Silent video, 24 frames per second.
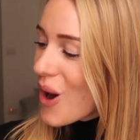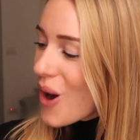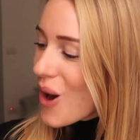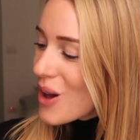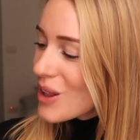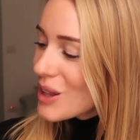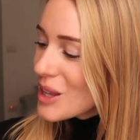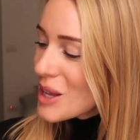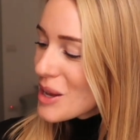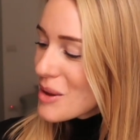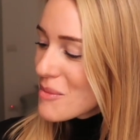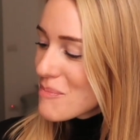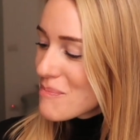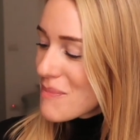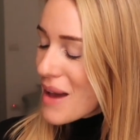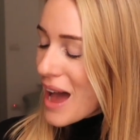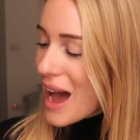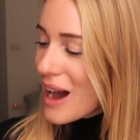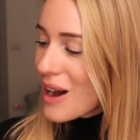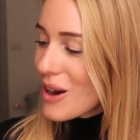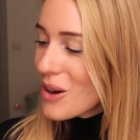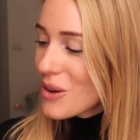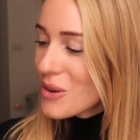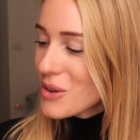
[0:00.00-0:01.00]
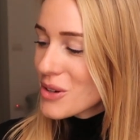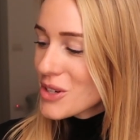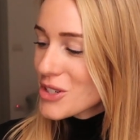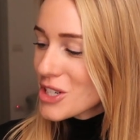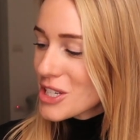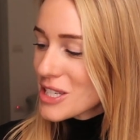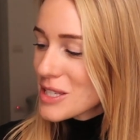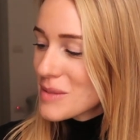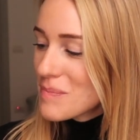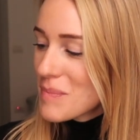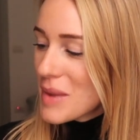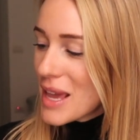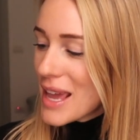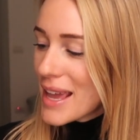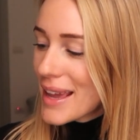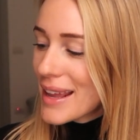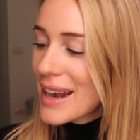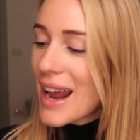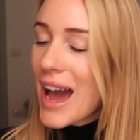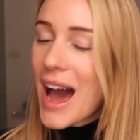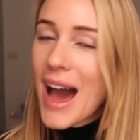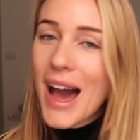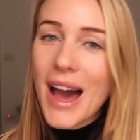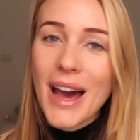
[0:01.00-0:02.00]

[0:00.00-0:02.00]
all about just being an